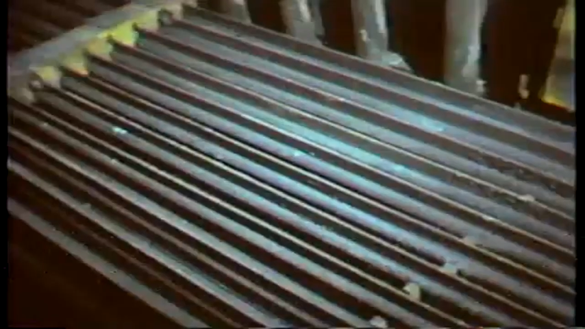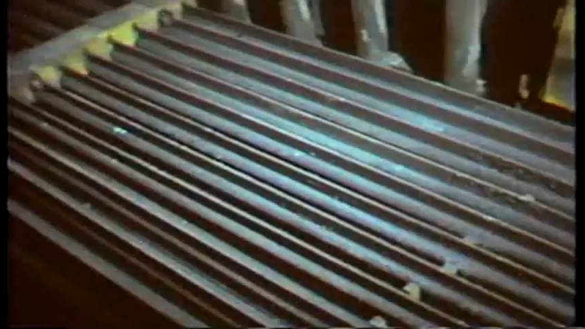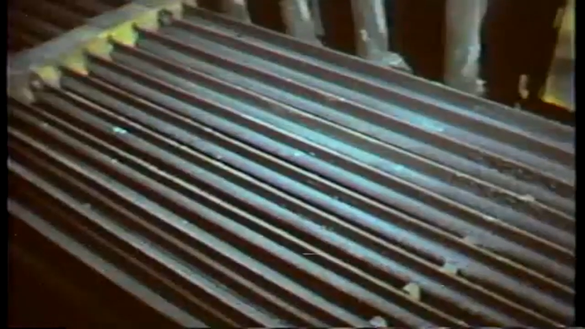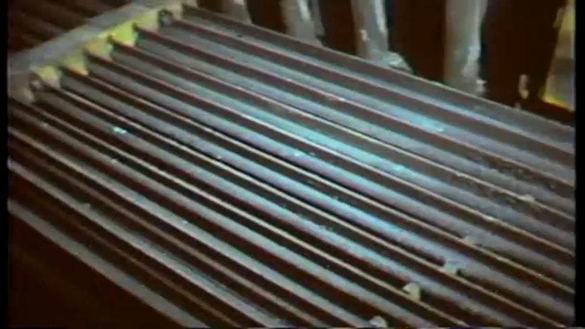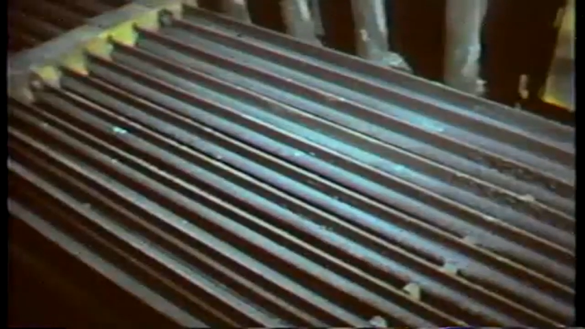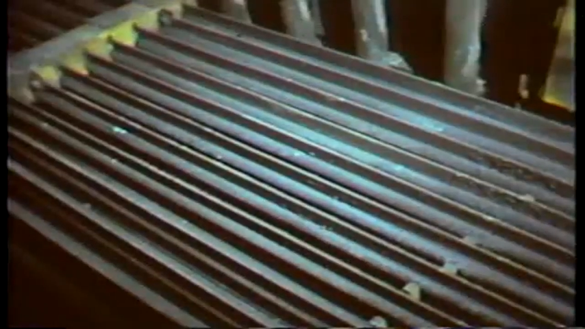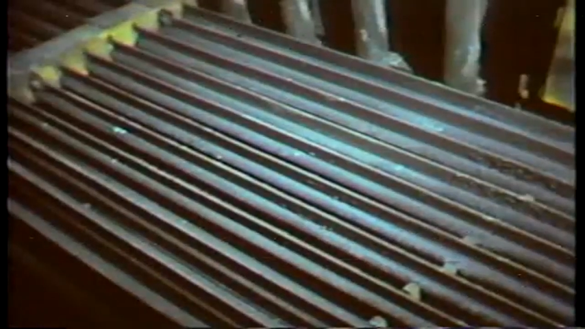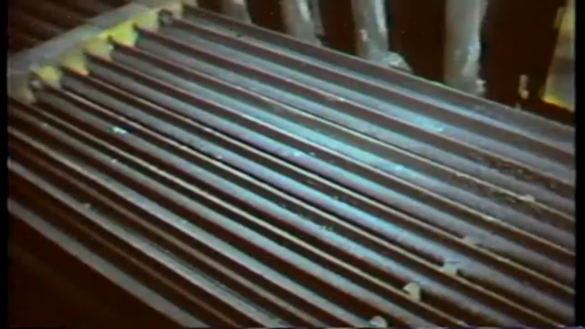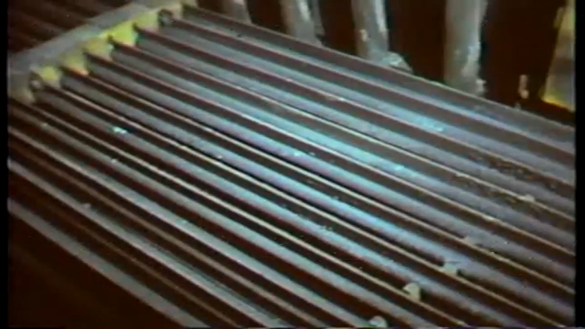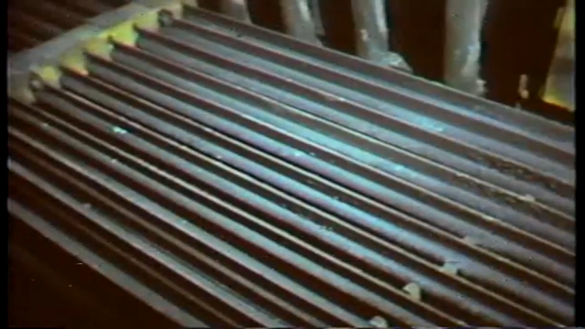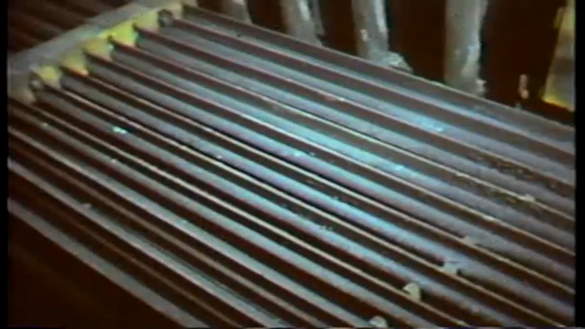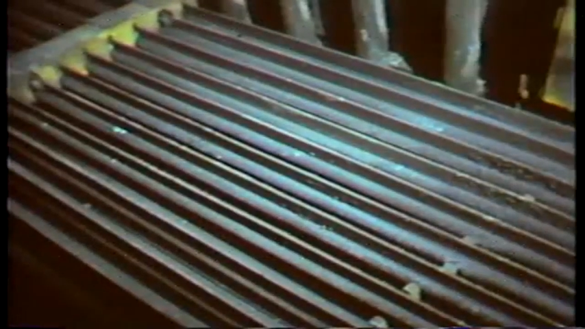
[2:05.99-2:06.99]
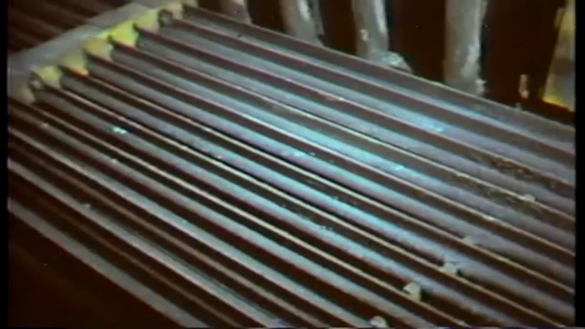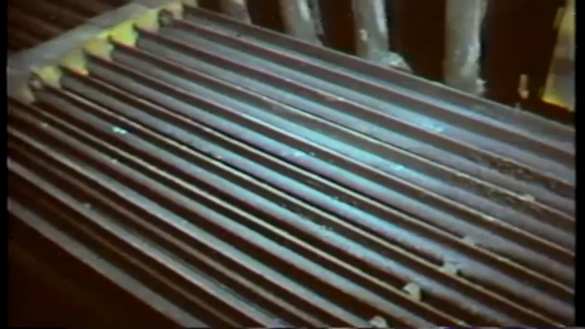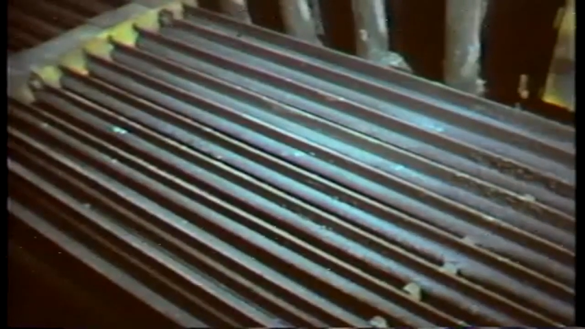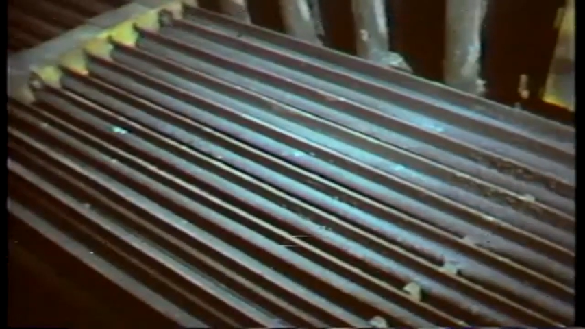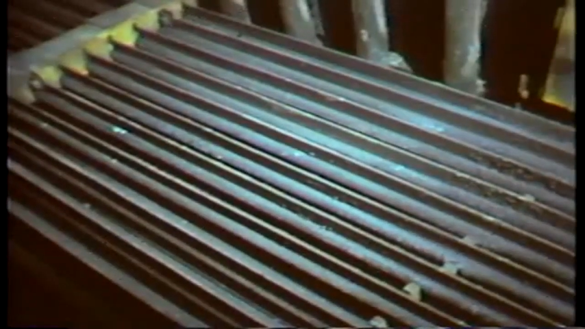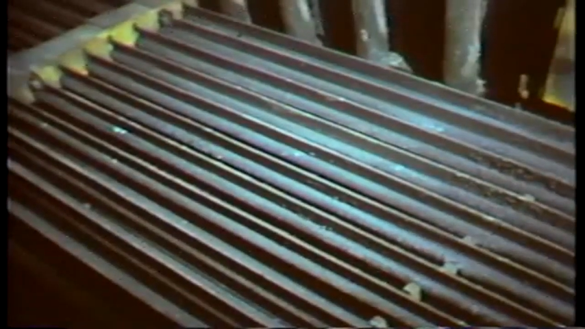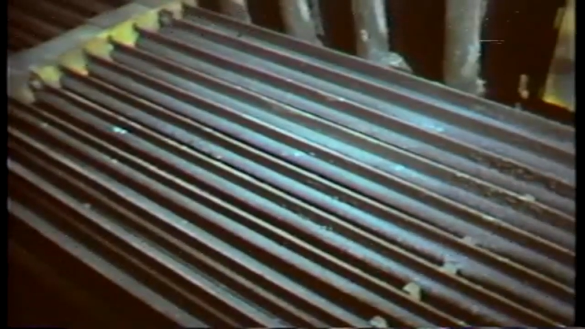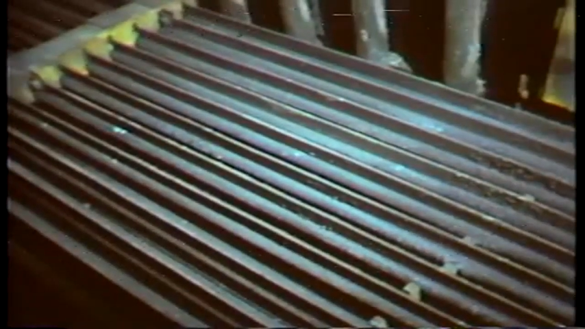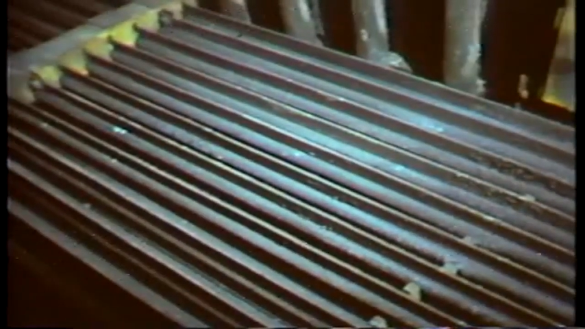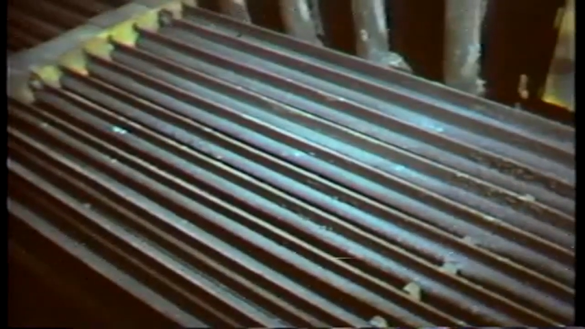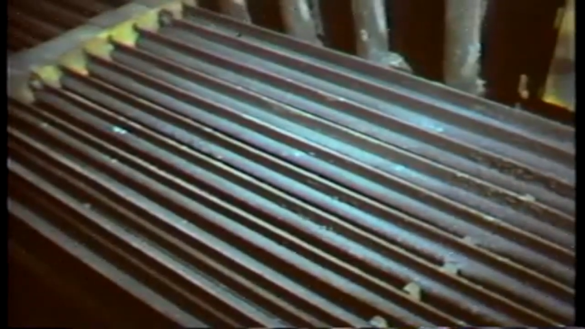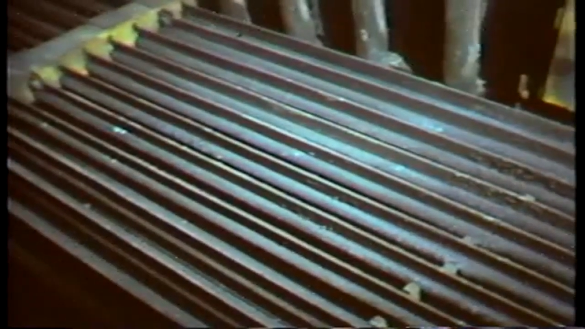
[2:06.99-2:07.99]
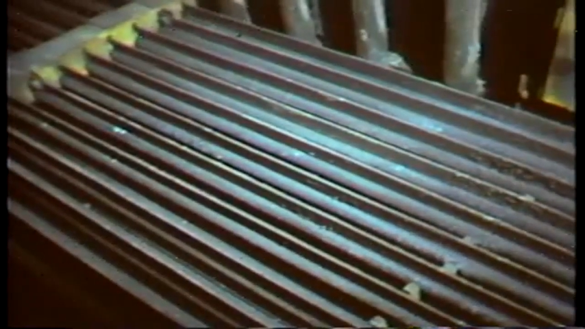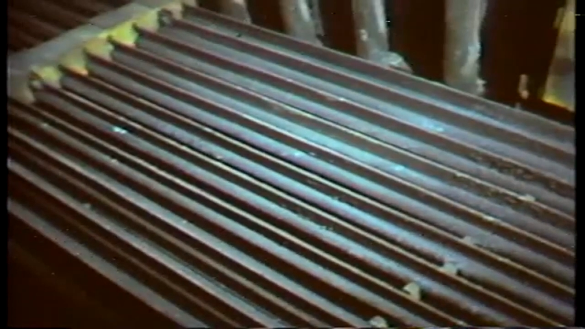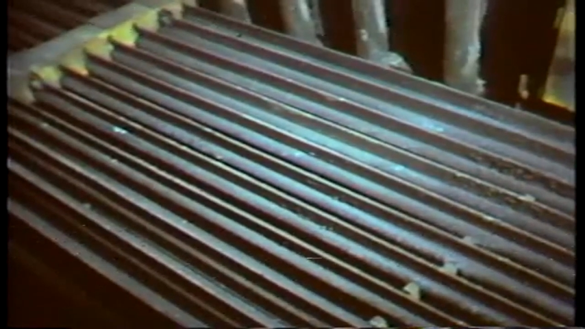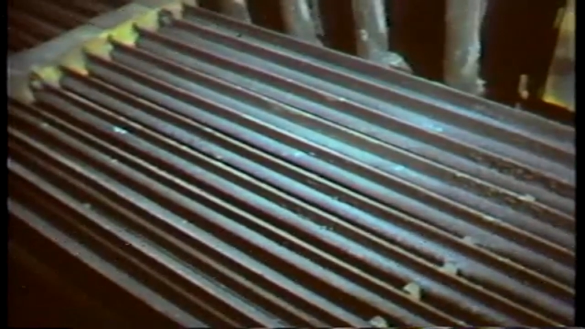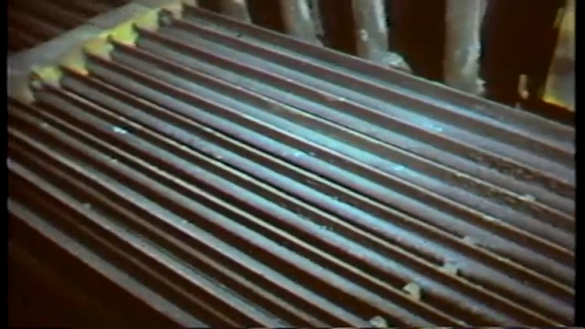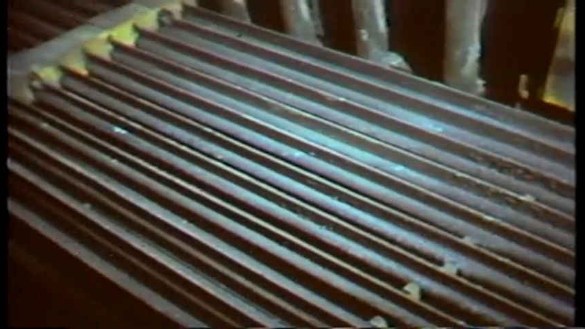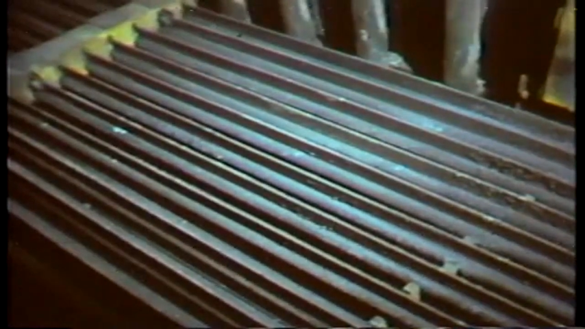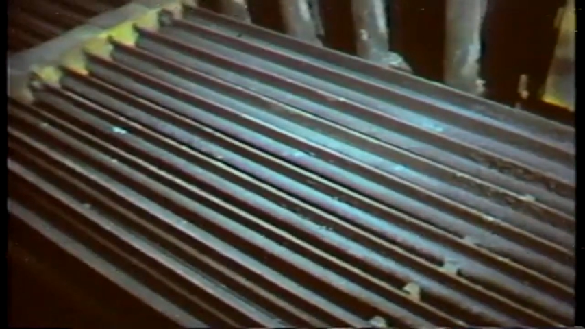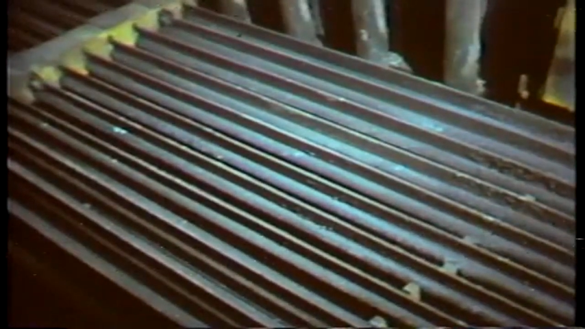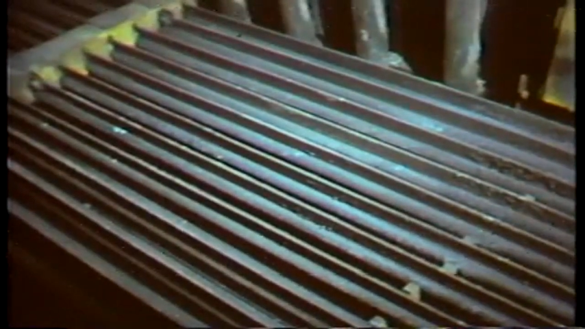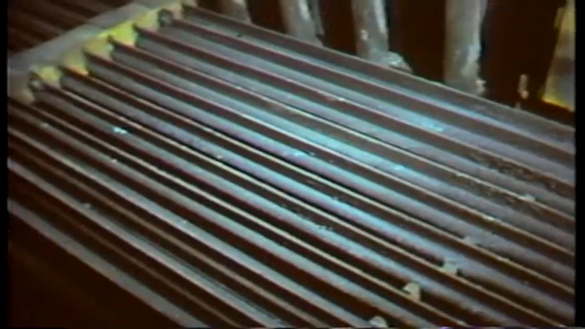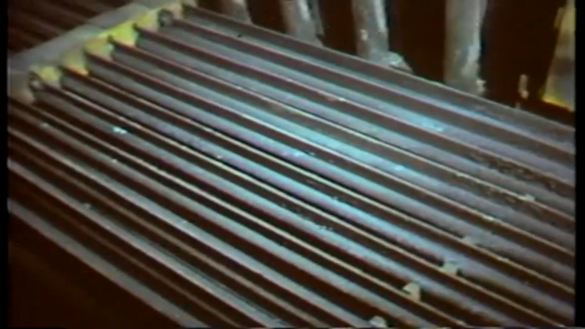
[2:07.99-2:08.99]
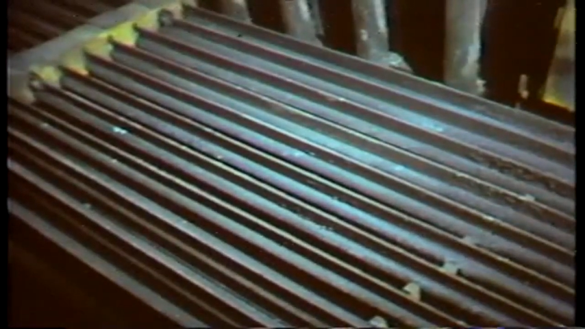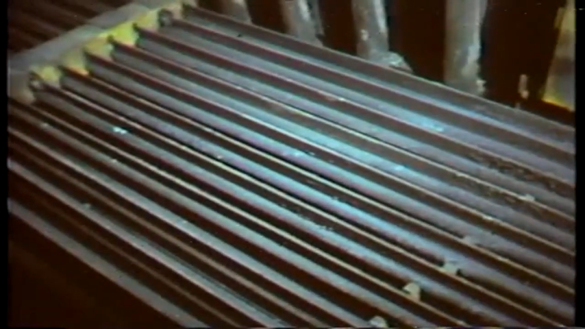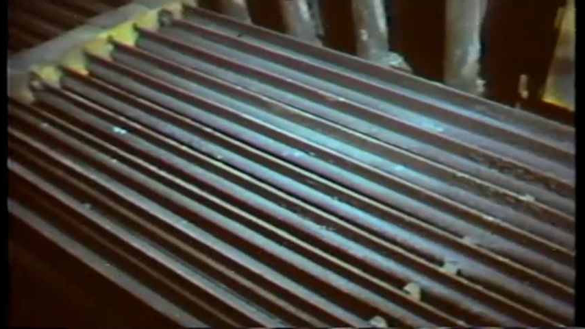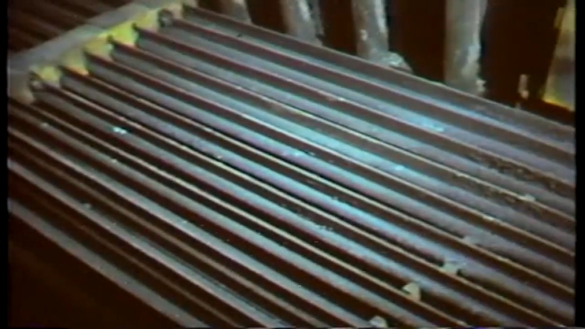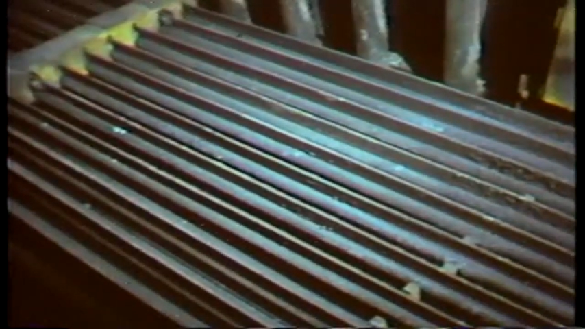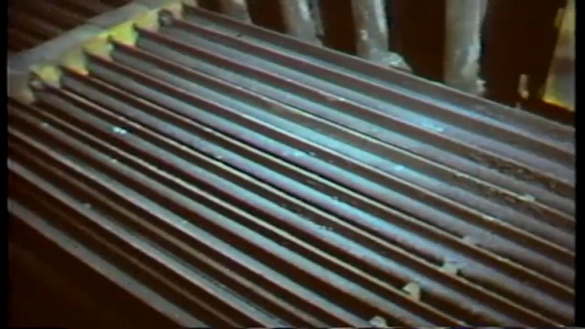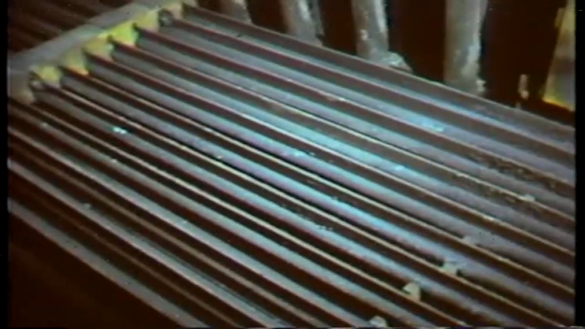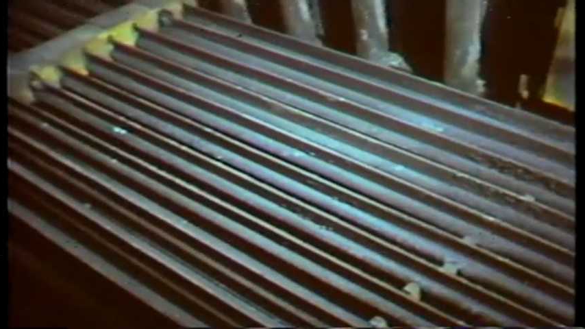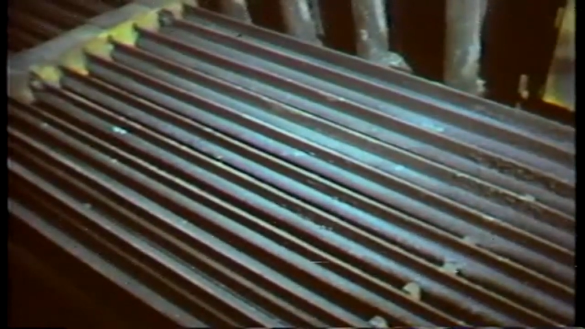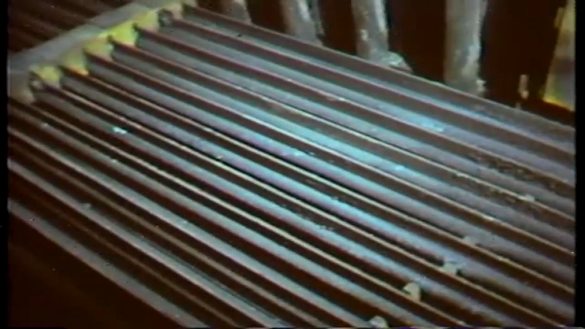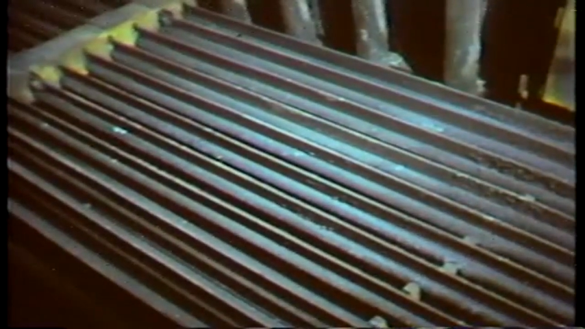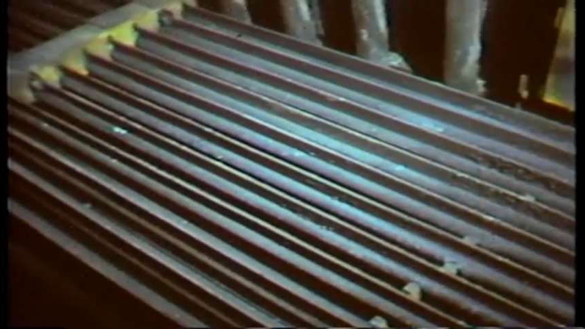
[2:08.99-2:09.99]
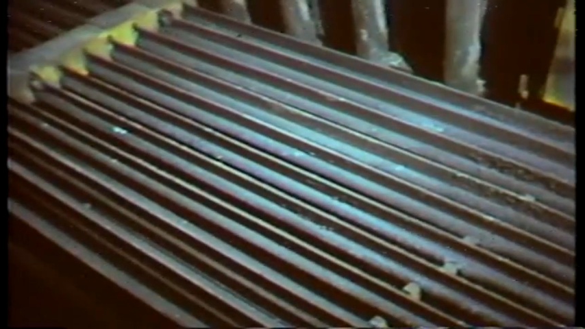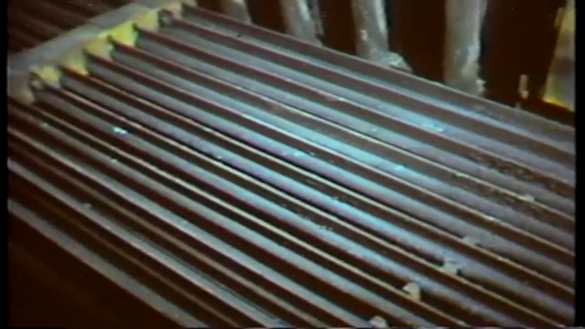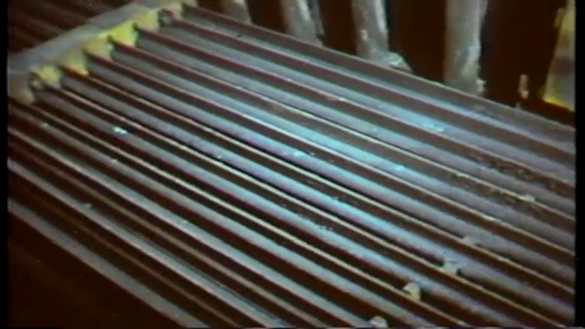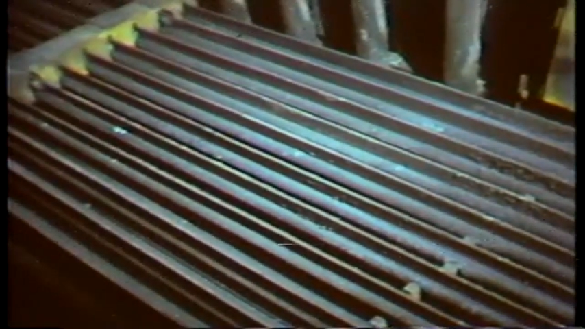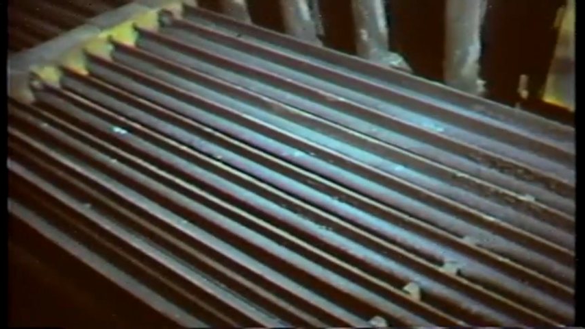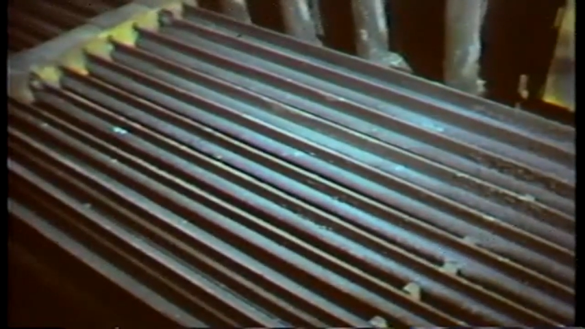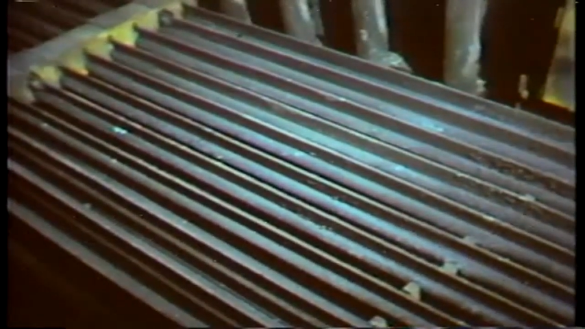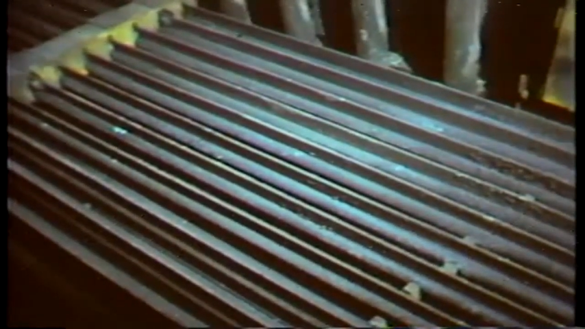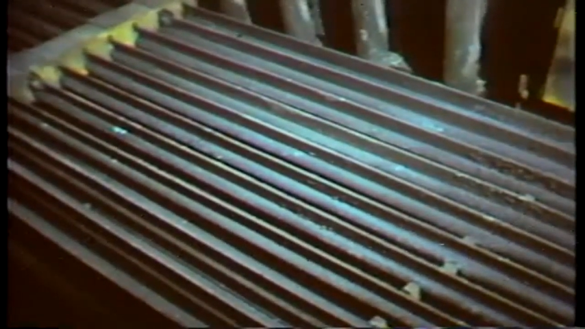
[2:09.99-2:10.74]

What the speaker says: No face is visible, so there are no lips to read.